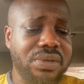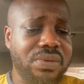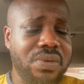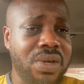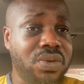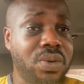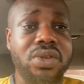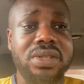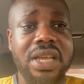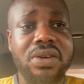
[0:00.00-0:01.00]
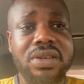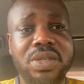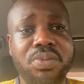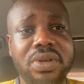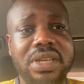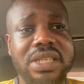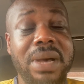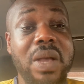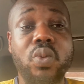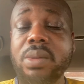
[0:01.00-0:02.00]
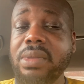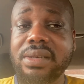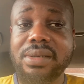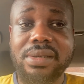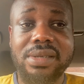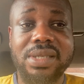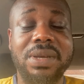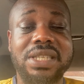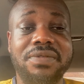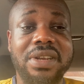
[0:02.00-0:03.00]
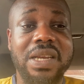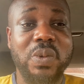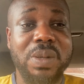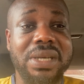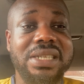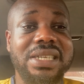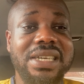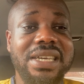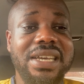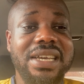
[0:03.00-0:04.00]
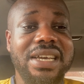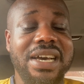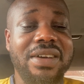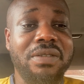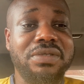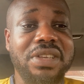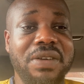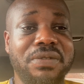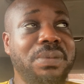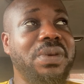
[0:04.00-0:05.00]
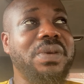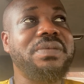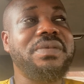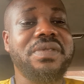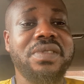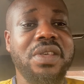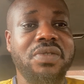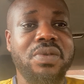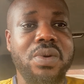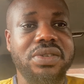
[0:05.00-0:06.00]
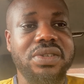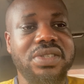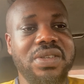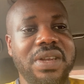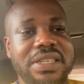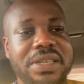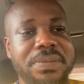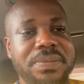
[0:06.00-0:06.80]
What's your take on this protest by women, specifically women? I'd love to hear from you. Thank you for watching. See you later.